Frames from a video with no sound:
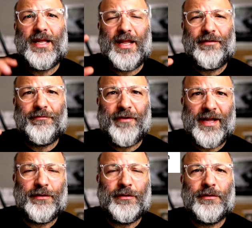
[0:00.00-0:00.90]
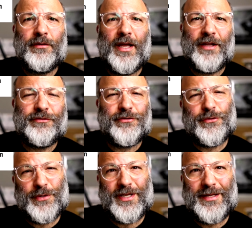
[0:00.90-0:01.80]
a final
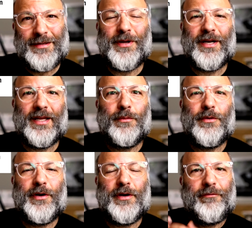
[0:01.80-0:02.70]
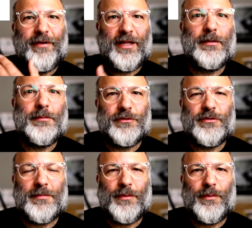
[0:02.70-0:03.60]
S3 bucket where they're available
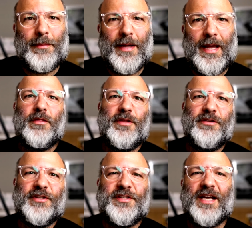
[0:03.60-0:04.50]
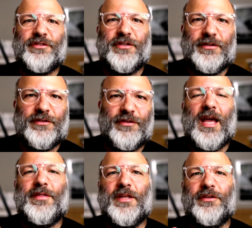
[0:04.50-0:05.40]
to my web app. These detections
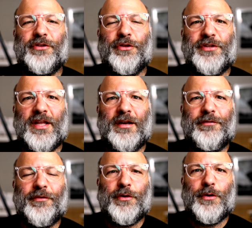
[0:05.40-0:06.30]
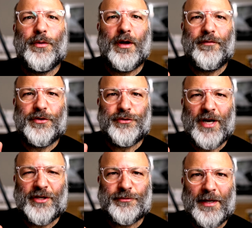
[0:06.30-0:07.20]
and the associated photo of the
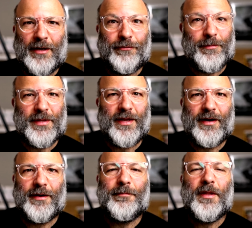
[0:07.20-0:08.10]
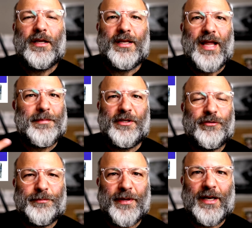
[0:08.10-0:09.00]
trash pile from the air can now be
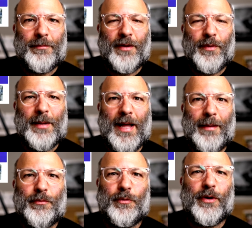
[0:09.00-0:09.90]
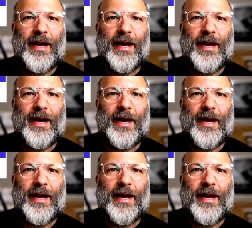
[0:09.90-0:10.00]
displayed on my web app, where I